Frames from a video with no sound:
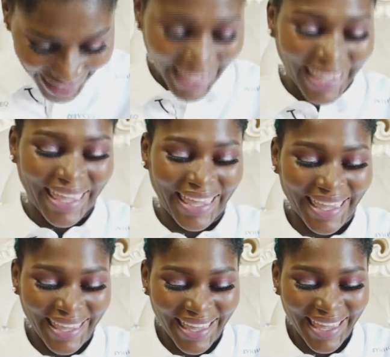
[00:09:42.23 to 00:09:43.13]

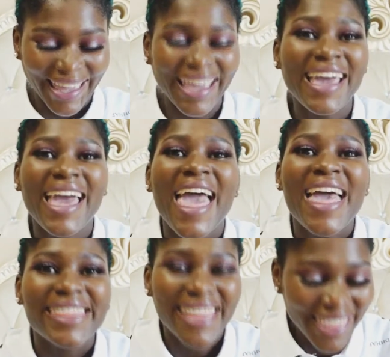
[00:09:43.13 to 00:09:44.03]

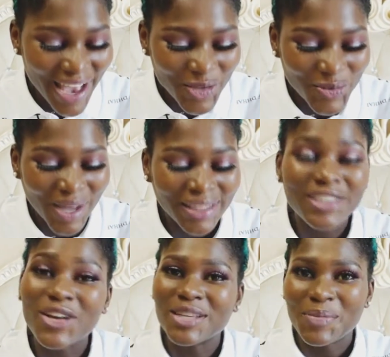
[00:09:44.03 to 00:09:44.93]
The next one, it
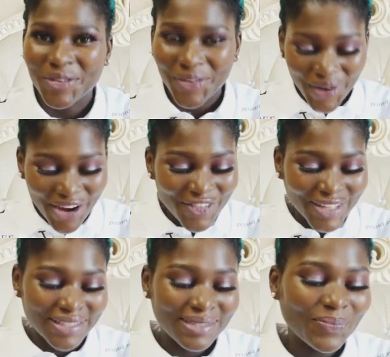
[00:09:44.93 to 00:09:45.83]
talks about
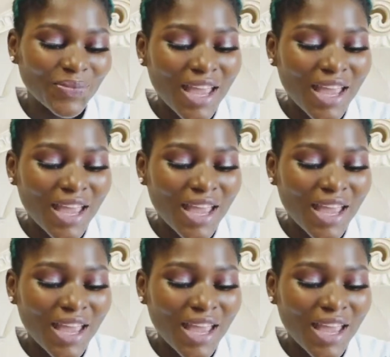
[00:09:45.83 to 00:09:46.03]
cravings.